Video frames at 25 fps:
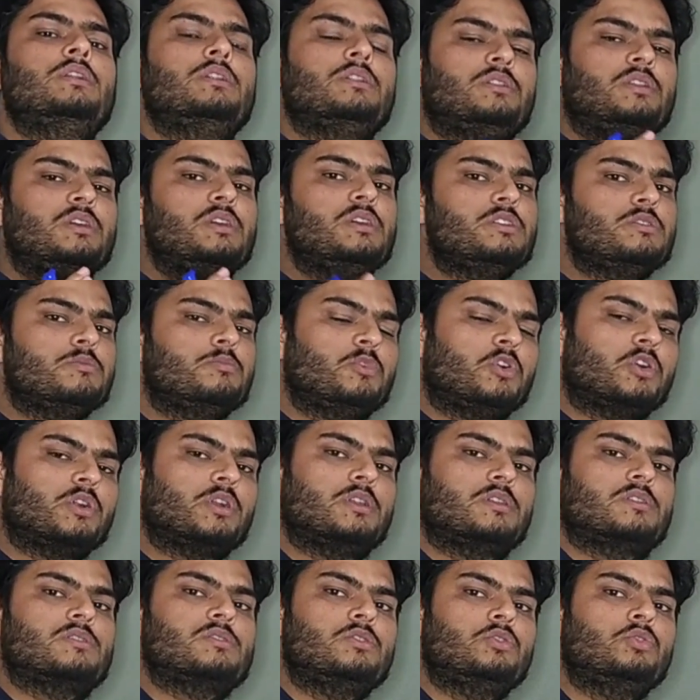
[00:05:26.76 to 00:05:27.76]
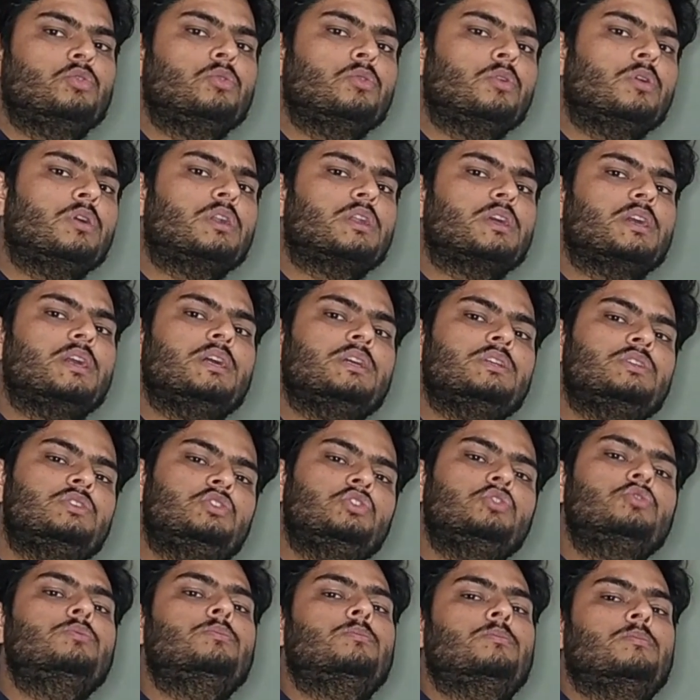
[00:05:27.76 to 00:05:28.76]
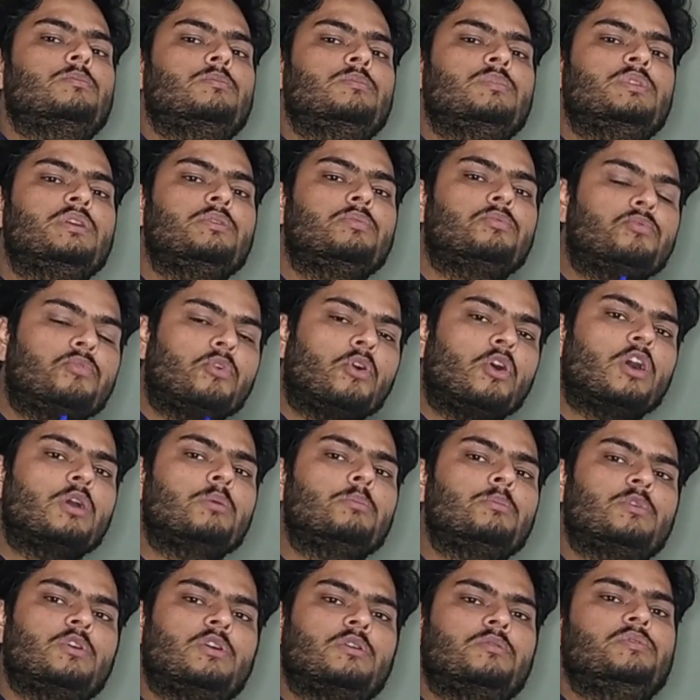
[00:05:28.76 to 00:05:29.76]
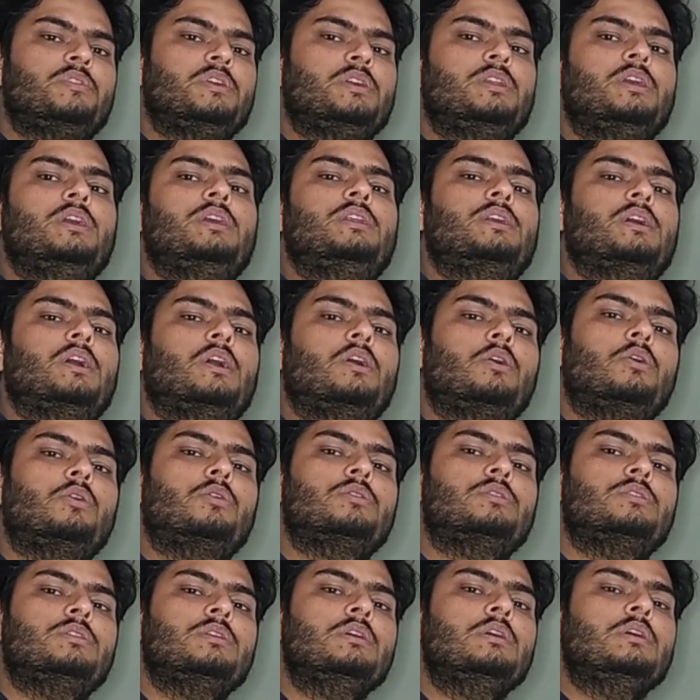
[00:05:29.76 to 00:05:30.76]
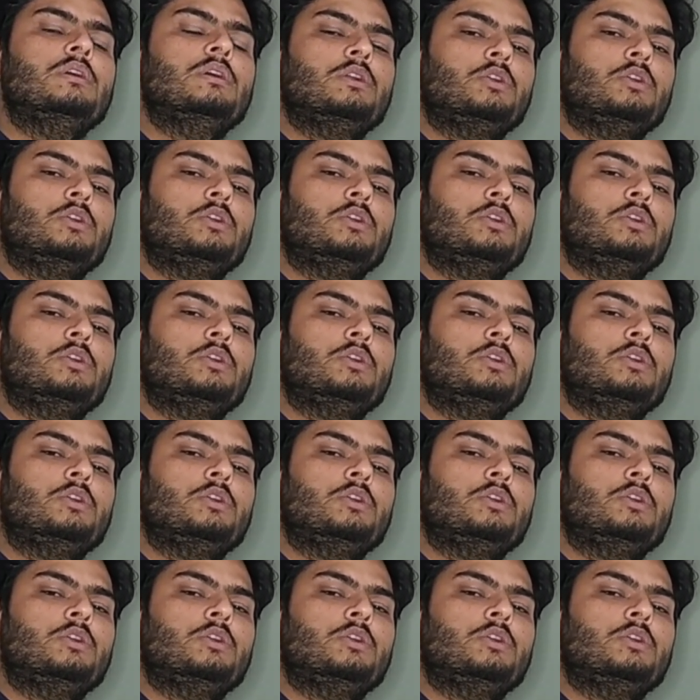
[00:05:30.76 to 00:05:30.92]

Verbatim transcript: These models do not assume the form of the data or